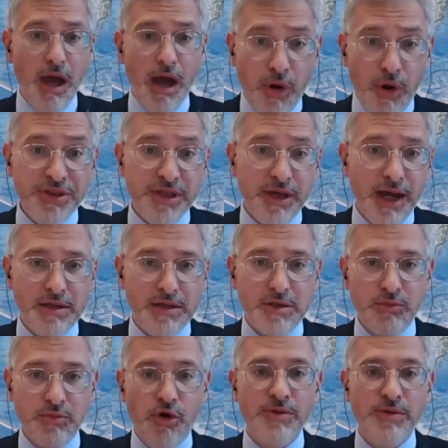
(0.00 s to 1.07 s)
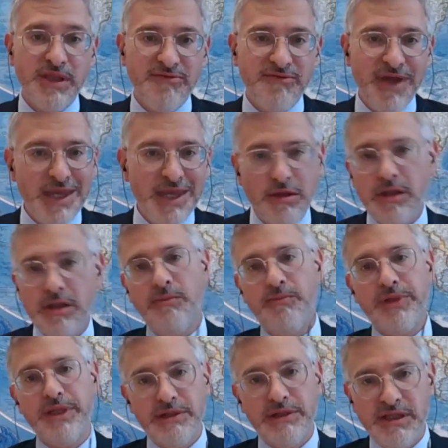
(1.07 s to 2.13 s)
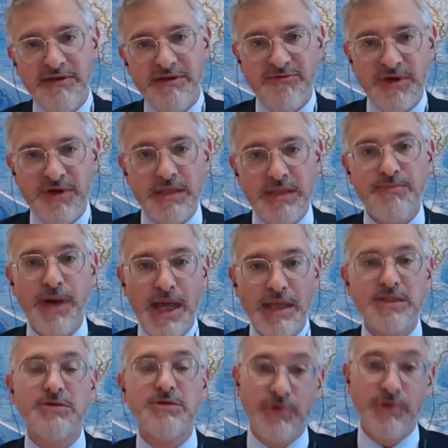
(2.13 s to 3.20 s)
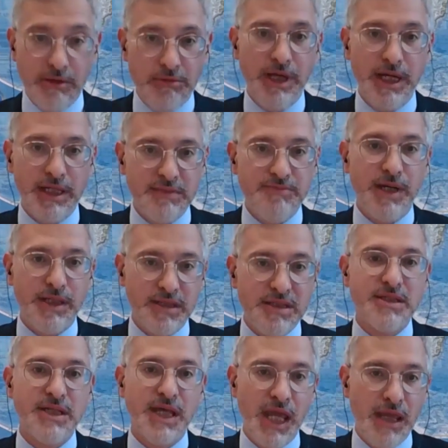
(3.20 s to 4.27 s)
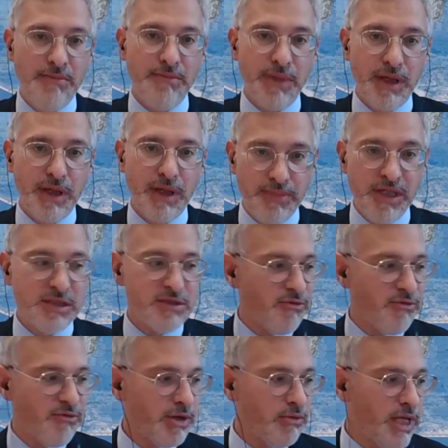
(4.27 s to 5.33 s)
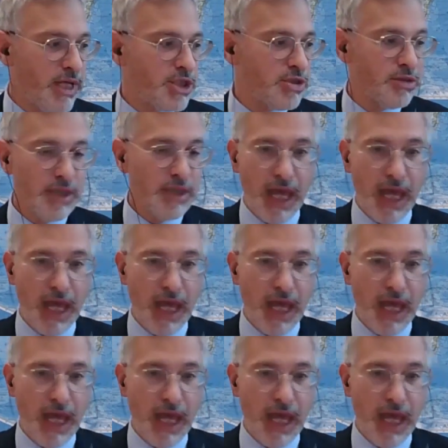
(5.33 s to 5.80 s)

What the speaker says: both are suborbital vehicles, completely different, but regulated by the same piece of regulation.